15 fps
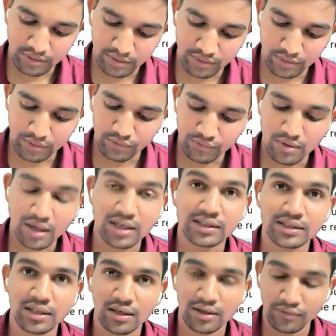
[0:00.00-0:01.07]

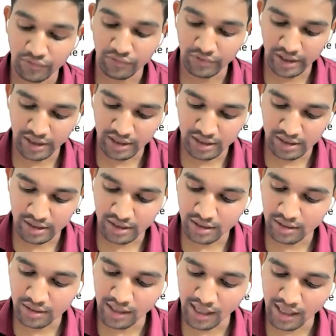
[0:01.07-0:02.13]
Woodworks, a vendor,
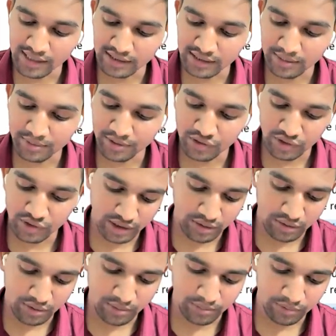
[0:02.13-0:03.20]
accept a
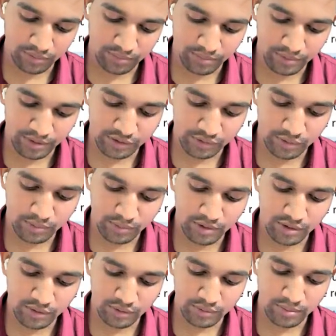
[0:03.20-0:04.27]
check of rupees
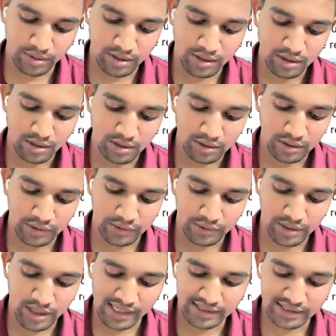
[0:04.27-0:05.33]
2.2
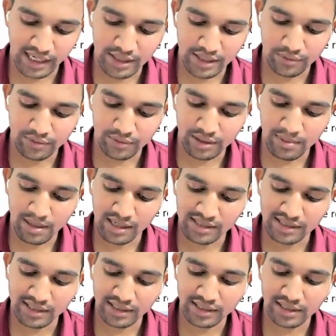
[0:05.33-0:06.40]
lakh signed only by a
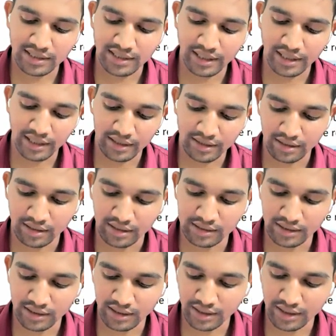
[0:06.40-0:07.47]
single director.
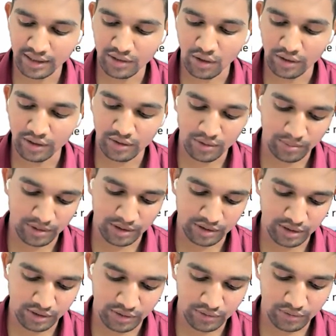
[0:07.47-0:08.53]
Considering doctrine of
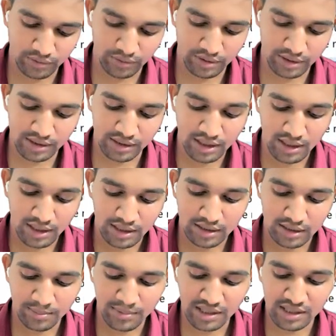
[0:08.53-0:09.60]
constructive notice,
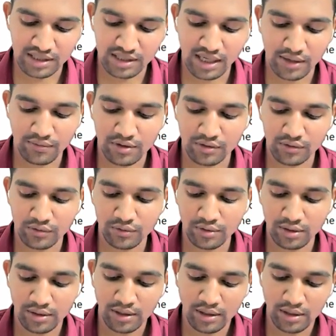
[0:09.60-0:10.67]
the Messrs.
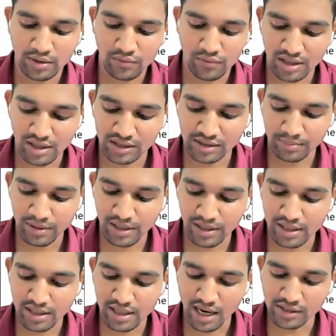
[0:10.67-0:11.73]
Sagwan Woodworks
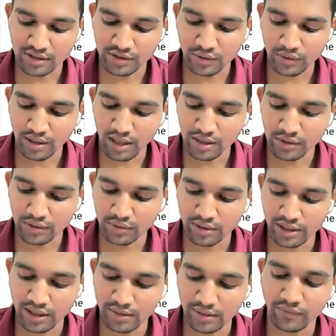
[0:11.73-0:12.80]
say has no right to
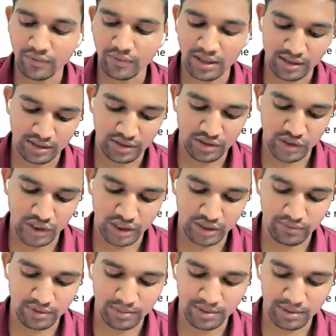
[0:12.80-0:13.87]
claim hence check
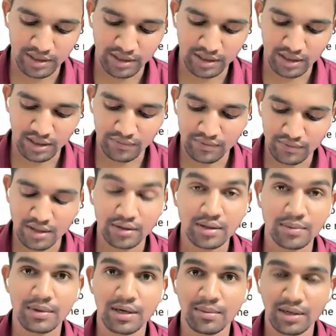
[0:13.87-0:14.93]
will be returned without
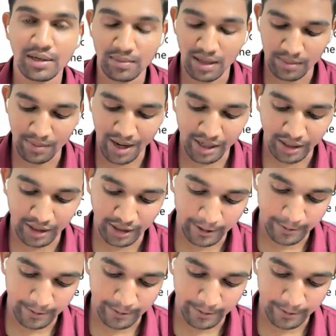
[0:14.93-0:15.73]
the payment by bank.